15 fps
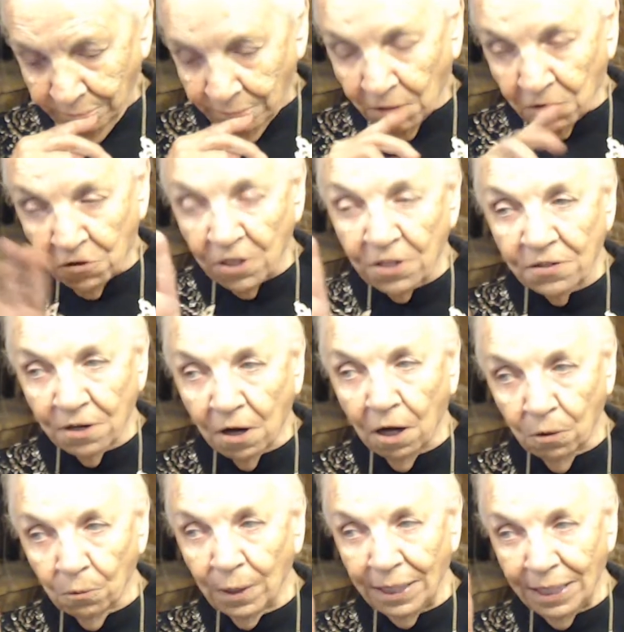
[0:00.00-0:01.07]
she's
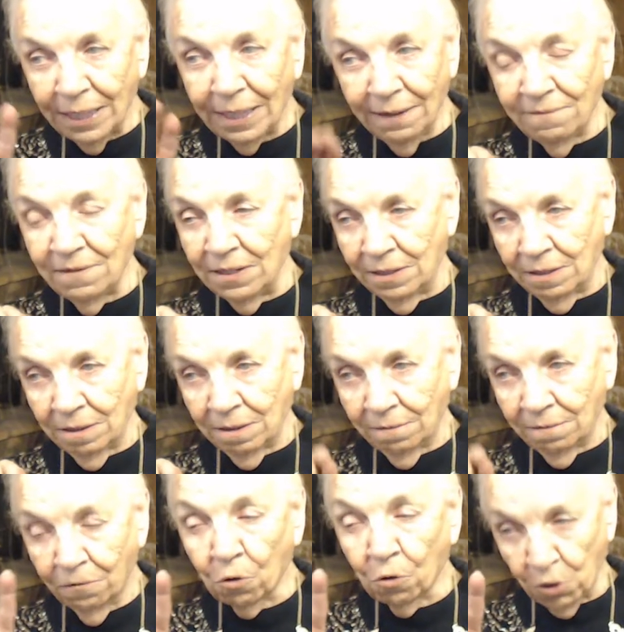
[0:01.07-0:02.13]
already given
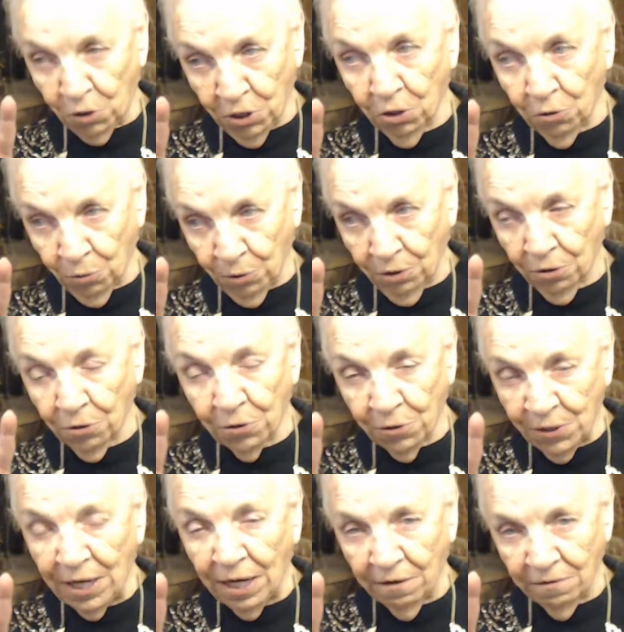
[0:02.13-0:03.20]
four children
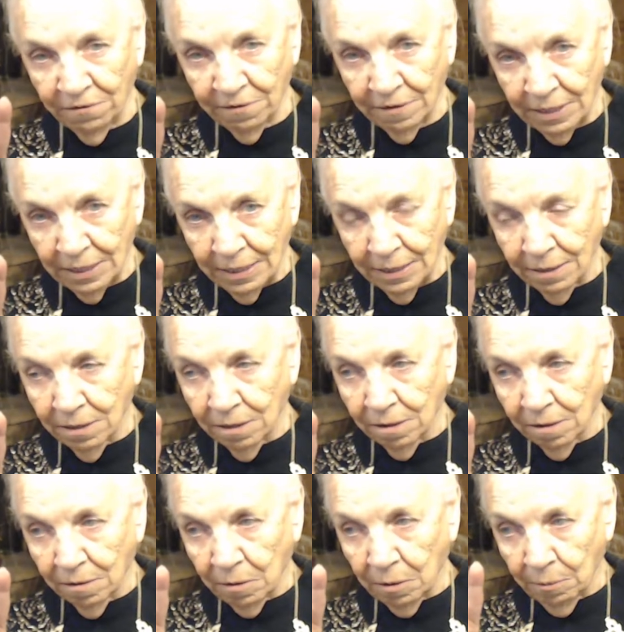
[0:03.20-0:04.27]
herself,
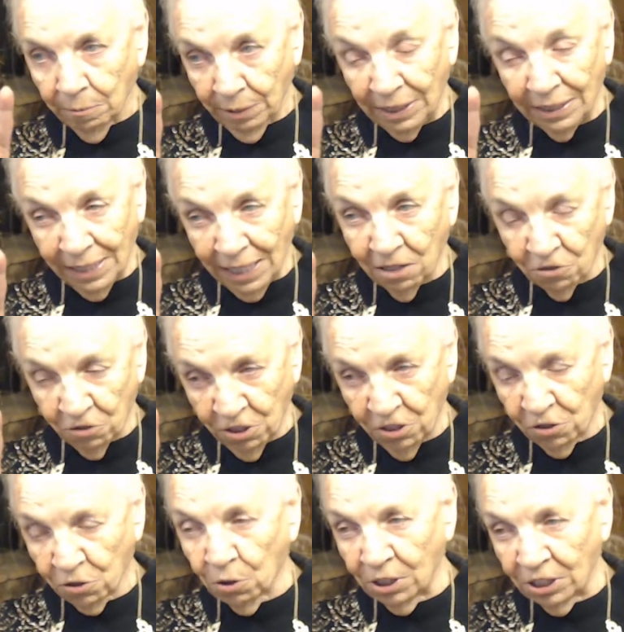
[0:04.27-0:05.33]
but now she's
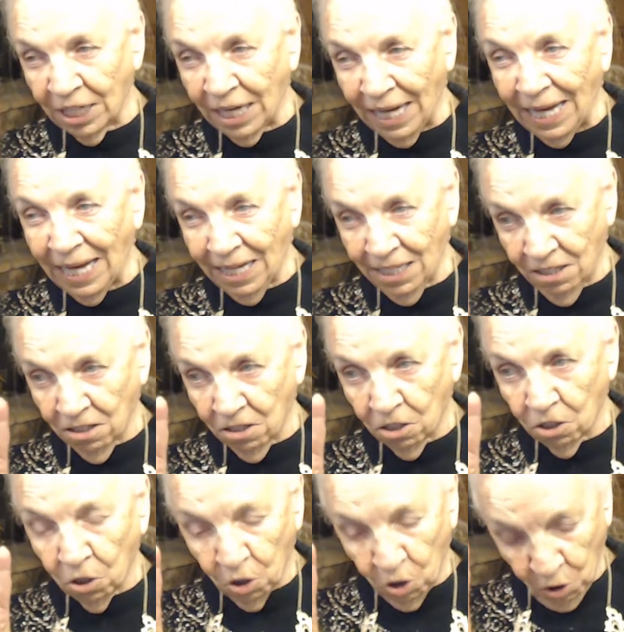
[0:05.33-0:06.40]
going to add
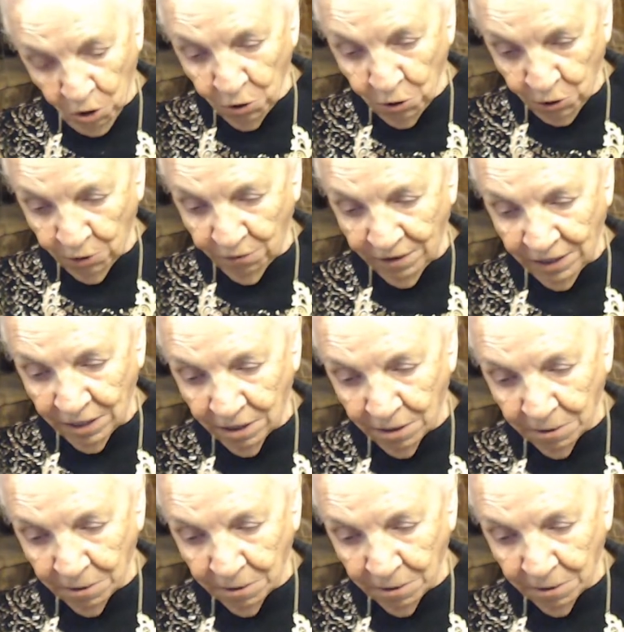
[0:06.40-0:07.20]
her servant.